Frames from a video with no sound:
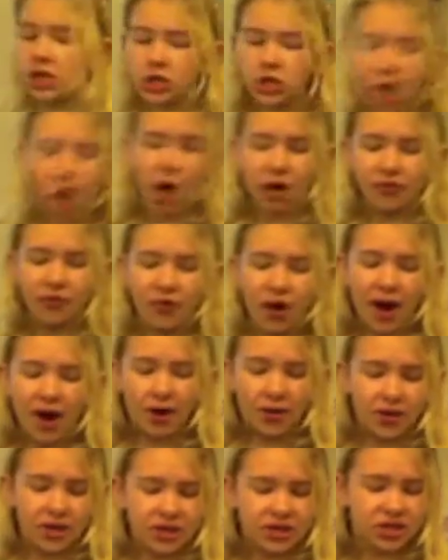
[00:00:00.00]
in a lot of
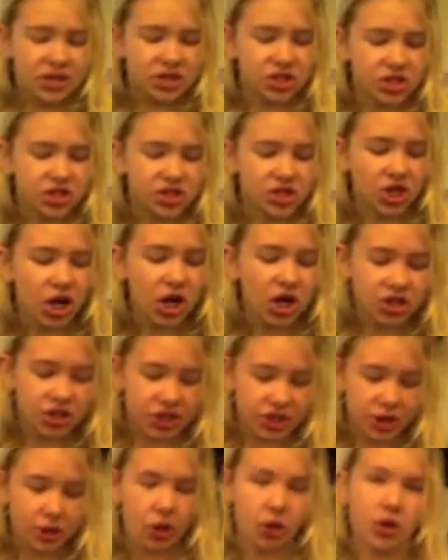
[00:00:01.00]
wiring, such as
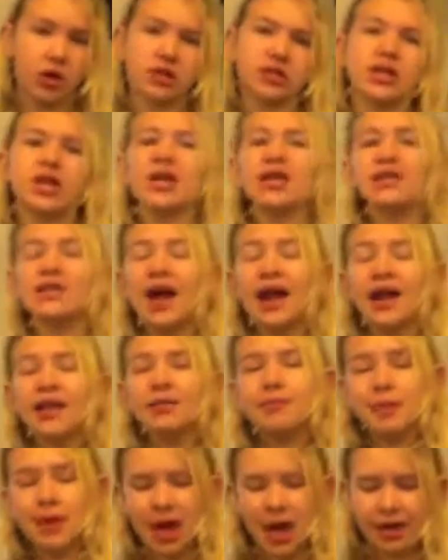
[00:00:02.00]
charging cords. That
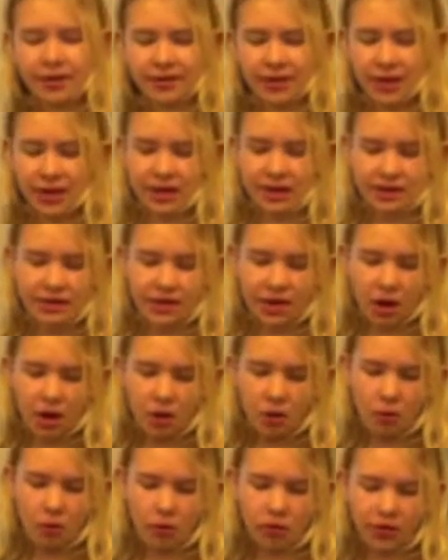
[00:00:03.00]
is because it is
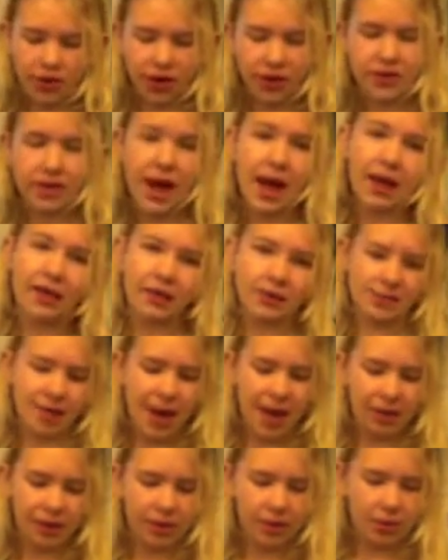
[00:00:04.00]
so ductile and
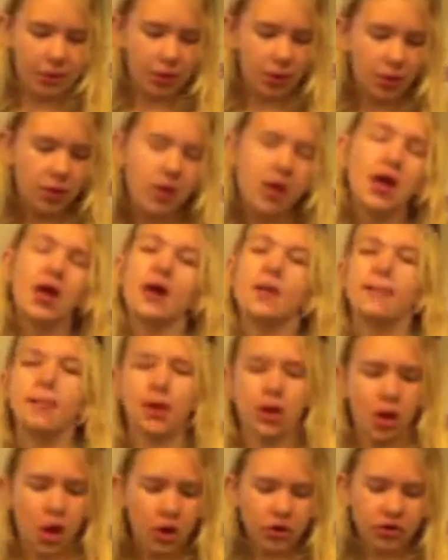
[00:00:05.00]
malleable,
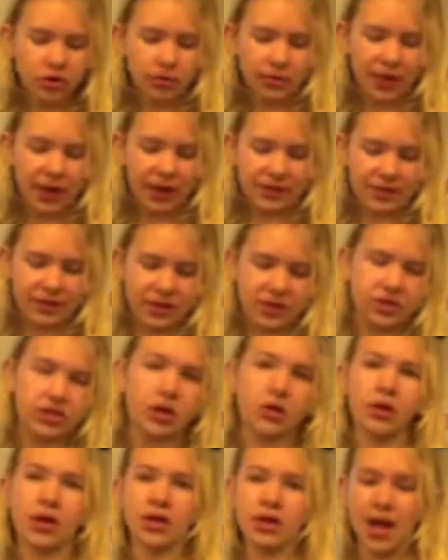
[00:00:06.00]
but also because it is
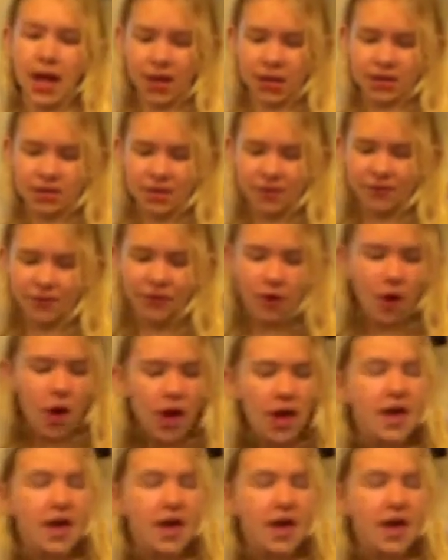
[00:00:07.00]
so conductive,